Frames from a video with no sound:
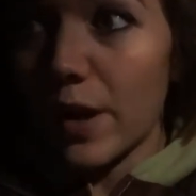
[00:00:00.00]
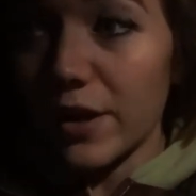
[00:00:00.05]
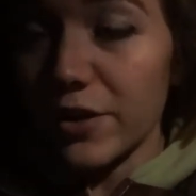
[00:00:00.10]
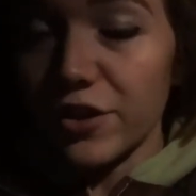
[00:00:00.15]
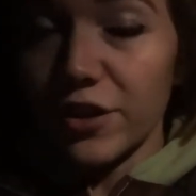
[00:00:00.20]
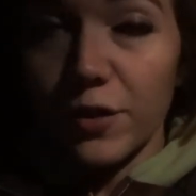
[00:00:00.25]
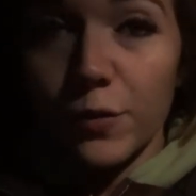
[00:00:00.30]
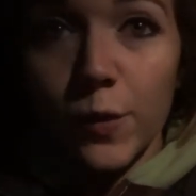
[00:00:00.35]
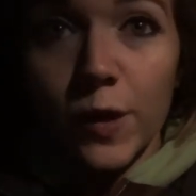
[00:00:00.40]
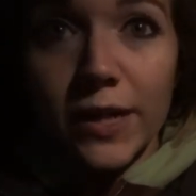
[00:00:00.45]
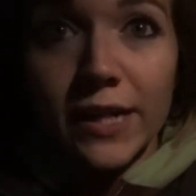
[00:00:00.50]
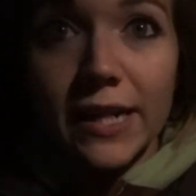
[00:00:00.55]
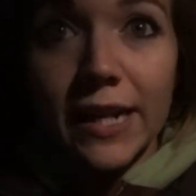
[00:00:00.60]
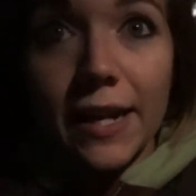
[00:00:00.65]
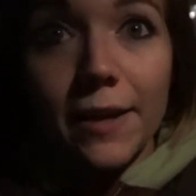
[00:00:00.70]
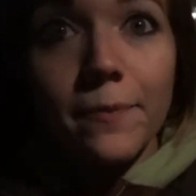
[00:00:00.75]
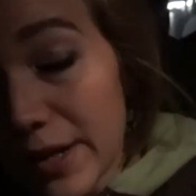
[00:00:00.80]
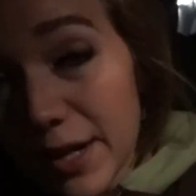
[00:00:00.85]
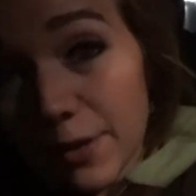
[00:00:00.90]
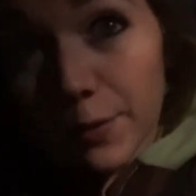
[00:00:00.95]
we actually wanted
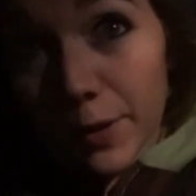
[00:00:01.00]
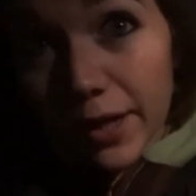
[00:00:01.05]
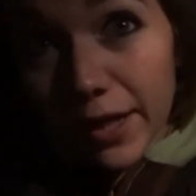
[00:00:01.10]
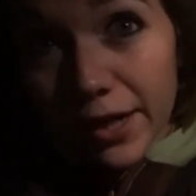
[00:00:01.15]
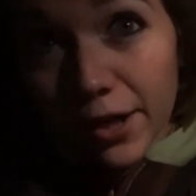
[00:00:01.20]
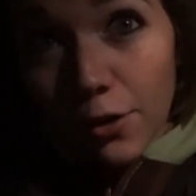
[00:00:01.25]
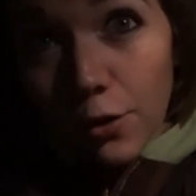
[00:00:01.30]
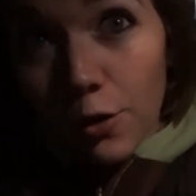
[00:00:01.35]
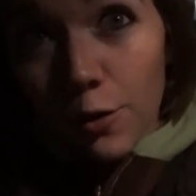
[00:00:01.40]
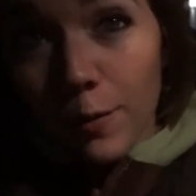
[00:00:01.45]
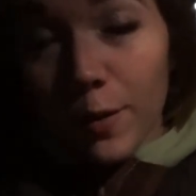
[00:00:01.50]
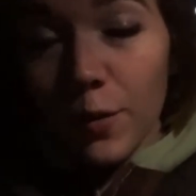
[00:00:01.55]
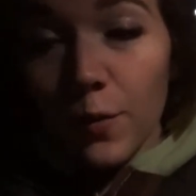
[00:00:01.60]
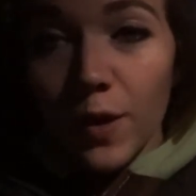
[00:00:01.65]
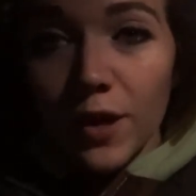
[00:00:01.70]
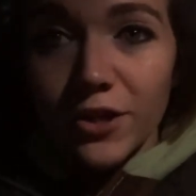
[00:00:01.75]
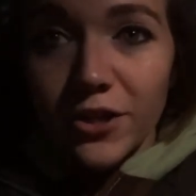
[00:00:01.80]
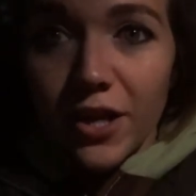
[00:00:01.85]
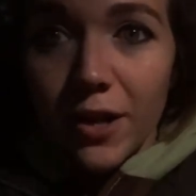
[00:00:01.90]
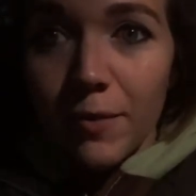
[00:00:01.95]
it. Right now we're gonna go home and
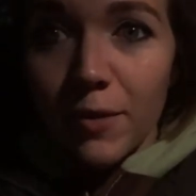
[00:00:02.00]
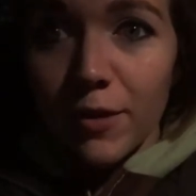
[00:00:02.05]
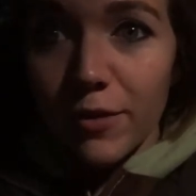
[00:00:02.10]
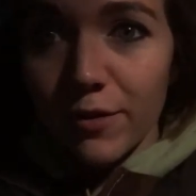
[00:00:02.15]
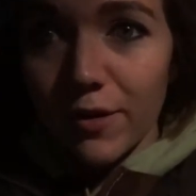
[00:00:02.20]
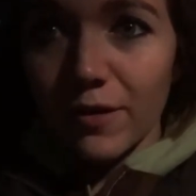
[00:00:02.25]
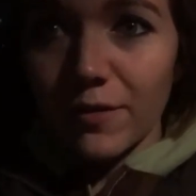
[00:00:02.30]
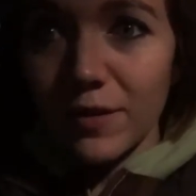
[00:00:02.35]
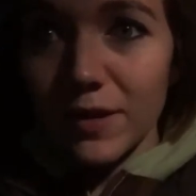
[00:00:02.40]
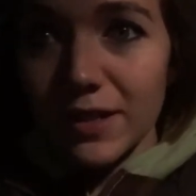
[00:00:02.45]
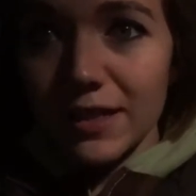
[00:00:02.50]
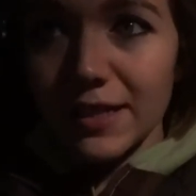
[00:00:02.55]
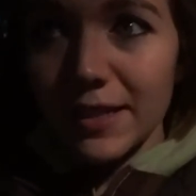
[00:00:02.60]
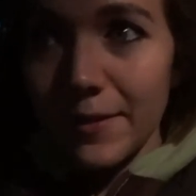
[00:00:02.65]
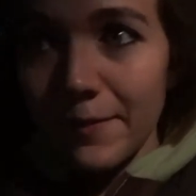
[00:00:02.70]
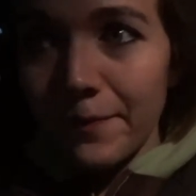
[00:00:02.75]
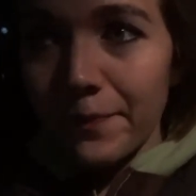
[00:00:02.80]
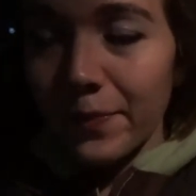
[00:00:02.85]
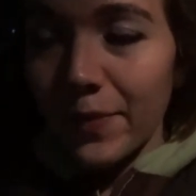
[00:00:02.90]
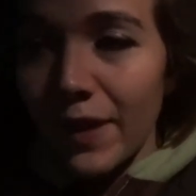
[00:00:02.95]
watch Game of Thrones.
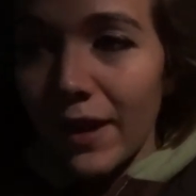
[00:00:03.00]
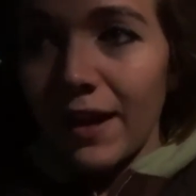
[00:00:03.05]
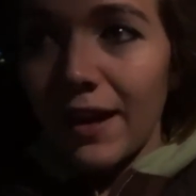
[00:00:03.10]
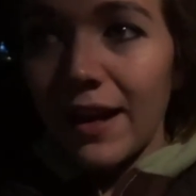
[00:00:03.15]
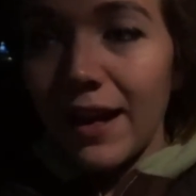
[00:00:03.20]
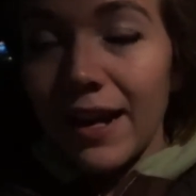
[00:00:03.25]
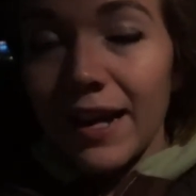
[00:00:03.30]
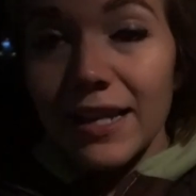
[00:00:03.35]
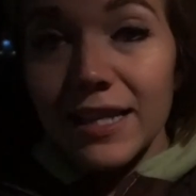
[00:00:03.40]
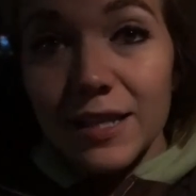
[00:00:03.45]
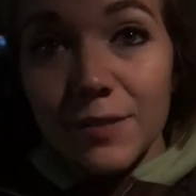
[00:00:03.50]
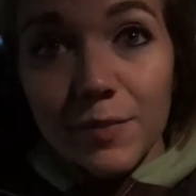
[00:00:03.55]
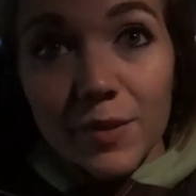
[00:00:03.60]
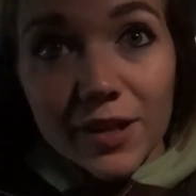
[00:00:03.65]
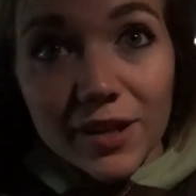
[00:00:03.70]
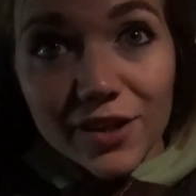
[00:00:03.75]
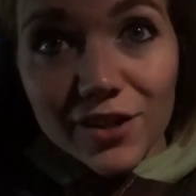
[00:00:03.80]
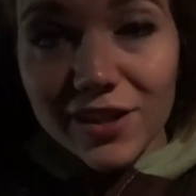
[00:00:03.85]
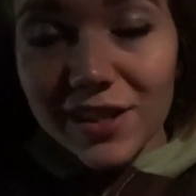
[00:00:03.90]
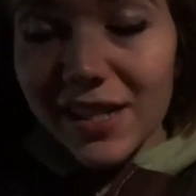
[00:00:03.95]
It's
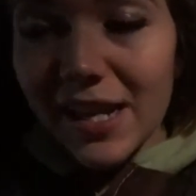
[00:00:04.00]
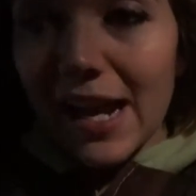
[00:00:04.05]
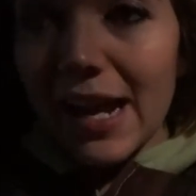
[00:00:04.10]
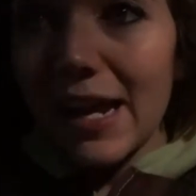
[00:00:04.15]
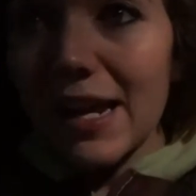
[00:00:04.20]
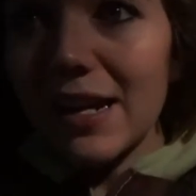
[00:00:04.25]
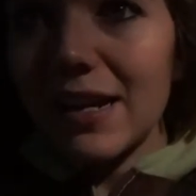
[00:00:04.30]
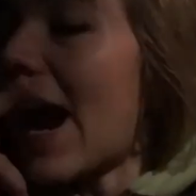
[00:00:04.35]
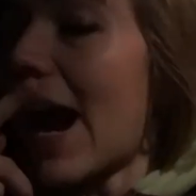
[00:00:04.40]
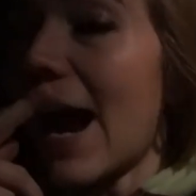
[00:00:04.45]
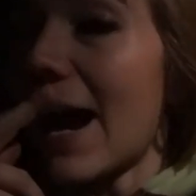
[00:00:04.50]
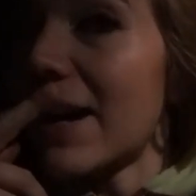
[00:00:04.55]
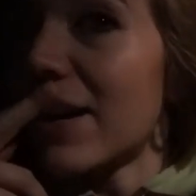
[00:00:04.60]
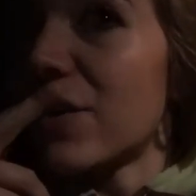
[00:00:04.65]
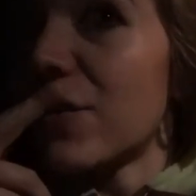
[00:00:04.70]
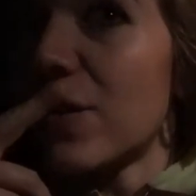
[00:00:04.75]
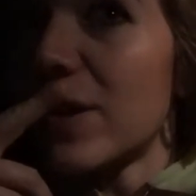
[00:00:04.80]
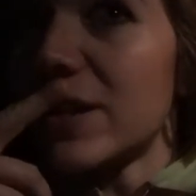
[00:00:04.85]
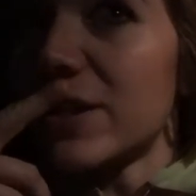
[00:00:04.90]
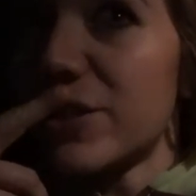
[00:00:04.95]
been a good day. I had
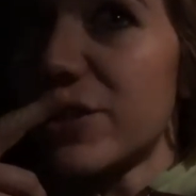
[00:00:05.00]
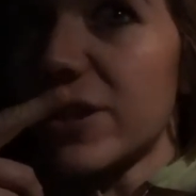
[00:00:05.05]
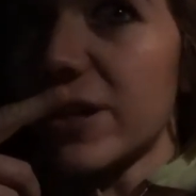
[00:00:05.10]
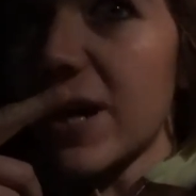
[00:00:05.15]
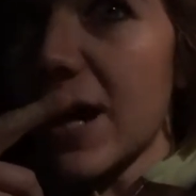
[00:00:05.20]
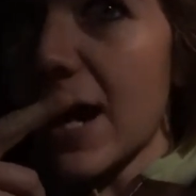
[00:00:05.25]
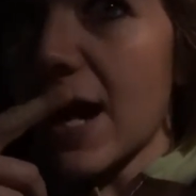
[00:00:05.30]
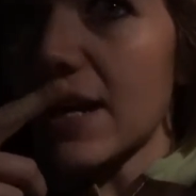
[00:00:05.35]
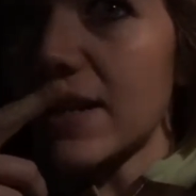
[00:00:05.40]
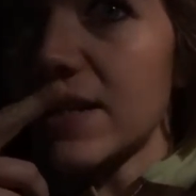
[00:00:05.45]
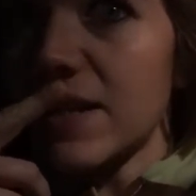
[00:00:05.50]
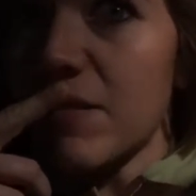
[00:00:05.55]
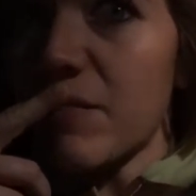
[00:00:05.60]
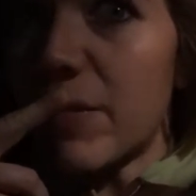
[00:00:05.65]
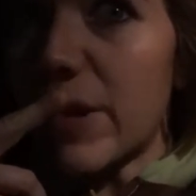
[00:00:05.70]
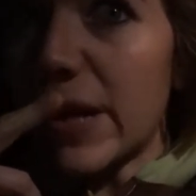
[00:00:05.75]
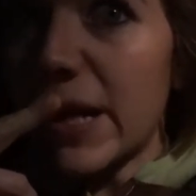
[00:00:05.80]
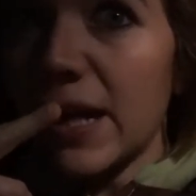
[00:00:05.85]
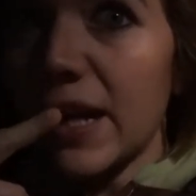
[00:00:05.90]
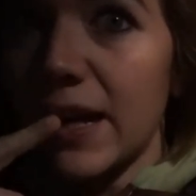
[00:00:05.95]
a question. I had
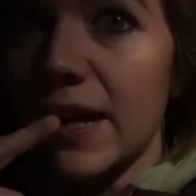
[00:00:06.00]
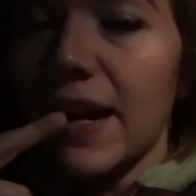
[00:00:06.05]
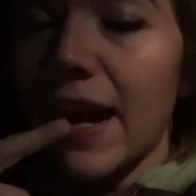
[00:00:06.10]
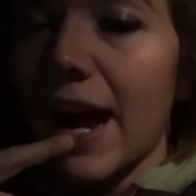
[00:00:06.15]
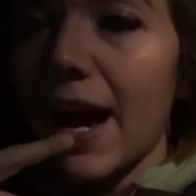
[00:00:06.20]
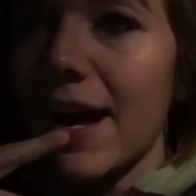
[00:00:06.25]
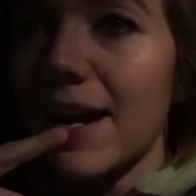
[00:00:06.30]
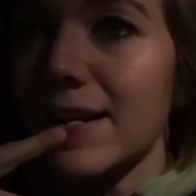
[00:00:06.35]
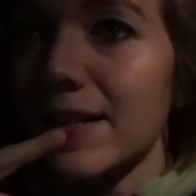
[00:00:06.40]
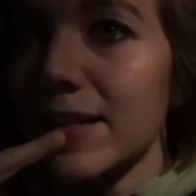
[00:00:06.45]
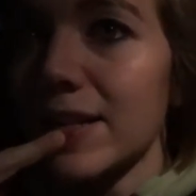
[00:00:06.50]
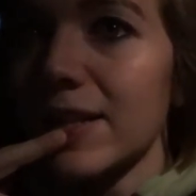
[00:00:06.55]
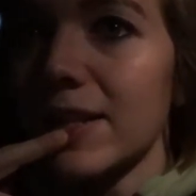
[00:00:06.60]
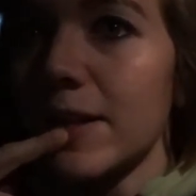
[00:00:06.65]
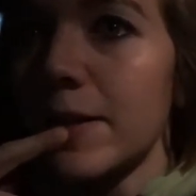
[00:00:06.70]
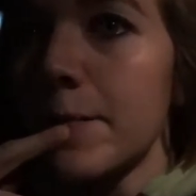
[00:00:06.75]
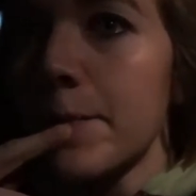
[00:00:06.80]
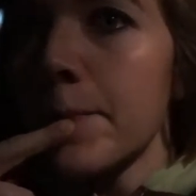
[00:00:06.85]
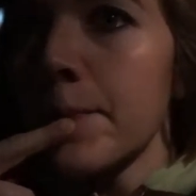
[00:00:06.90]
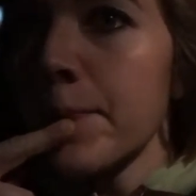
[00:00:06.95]
somebody ask
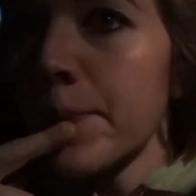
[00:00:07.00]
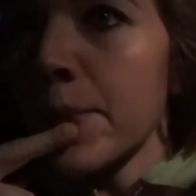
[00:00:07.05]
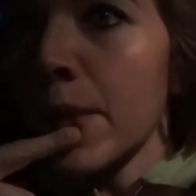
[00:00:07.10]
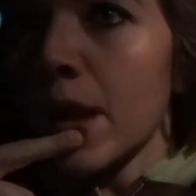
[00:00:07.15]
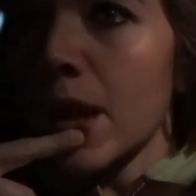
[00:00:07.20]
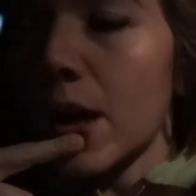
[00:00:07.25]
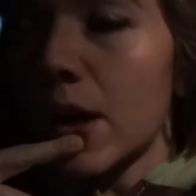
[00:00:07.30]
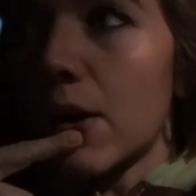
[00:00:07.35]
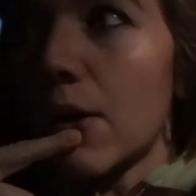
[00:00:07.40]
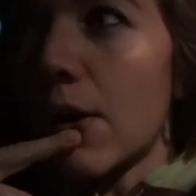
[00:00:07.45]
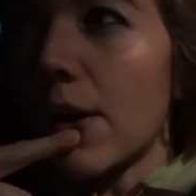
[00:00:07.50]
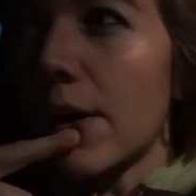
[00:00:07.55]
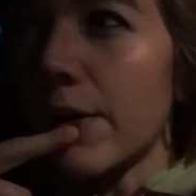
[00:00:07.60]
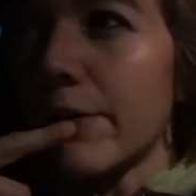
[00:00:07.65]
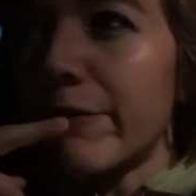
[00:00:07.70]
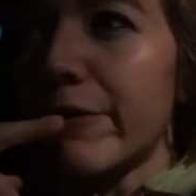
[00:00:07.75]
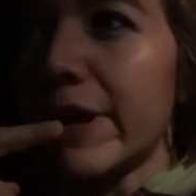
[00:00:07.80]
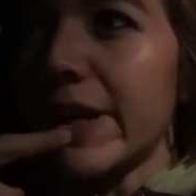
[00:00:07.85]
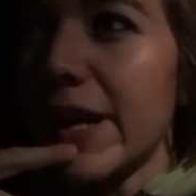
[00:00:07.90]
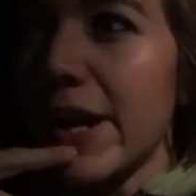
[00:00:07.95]
on
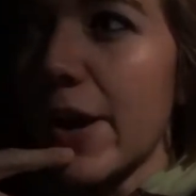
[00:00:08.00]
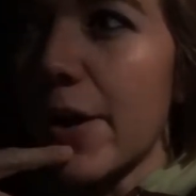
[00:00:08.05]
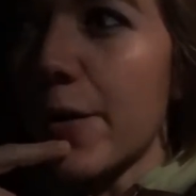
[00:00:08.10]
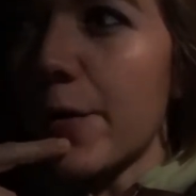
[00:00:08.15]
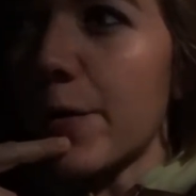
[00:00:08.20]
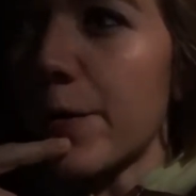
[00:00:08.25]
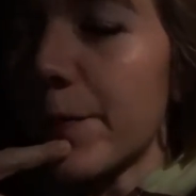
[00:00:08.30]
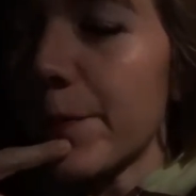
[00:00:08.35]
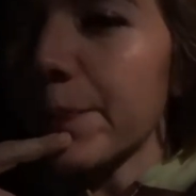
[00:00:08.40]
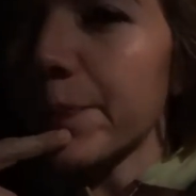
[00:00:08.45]
a video